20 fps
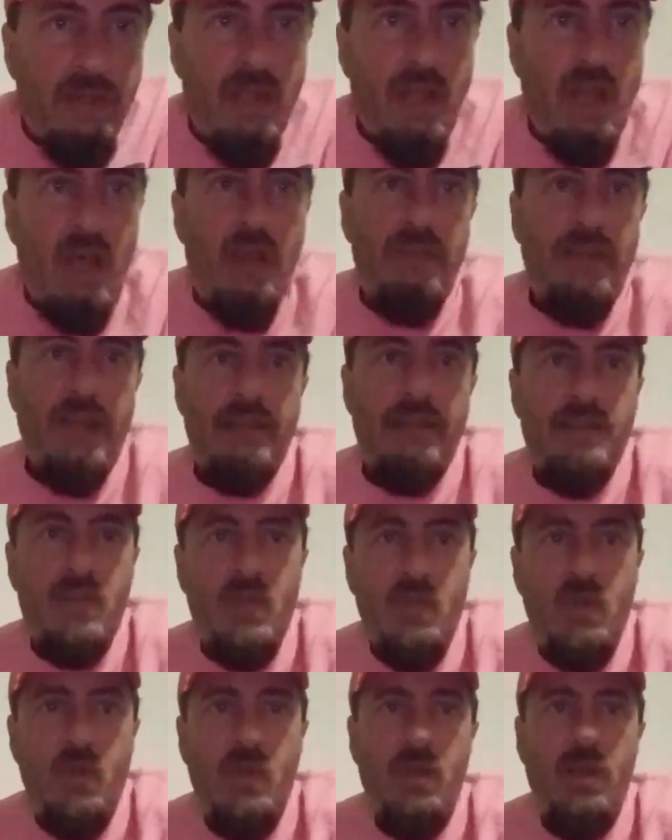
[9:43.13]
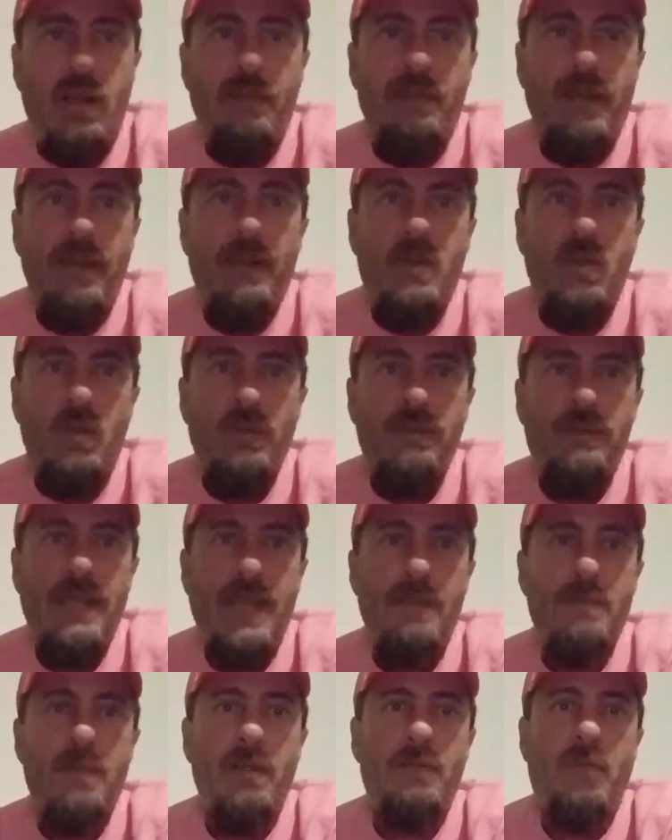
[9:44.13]
Oh, that's cool. I made a cool
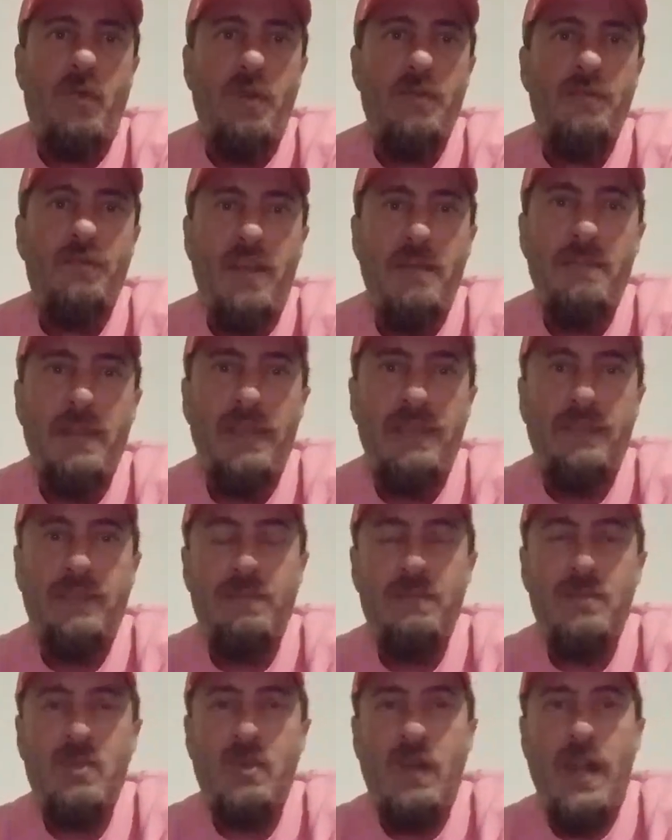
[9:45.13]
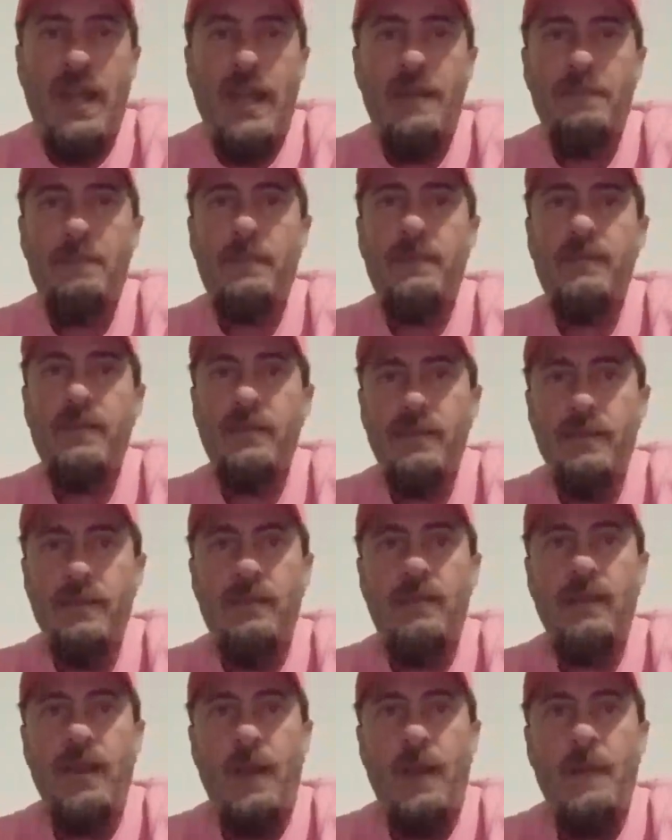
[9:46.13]
table in 45 minutes from scraps.
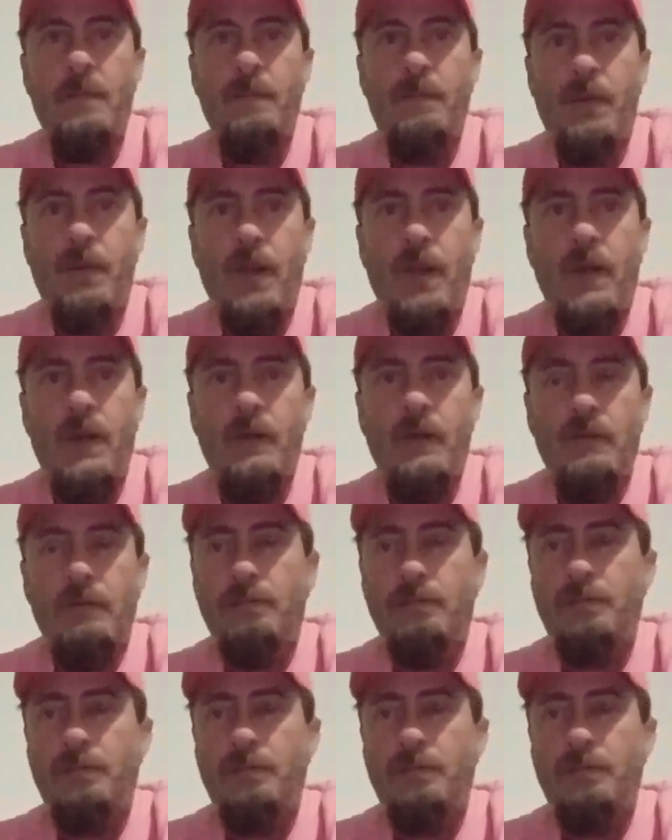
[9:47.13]
Dope, bro.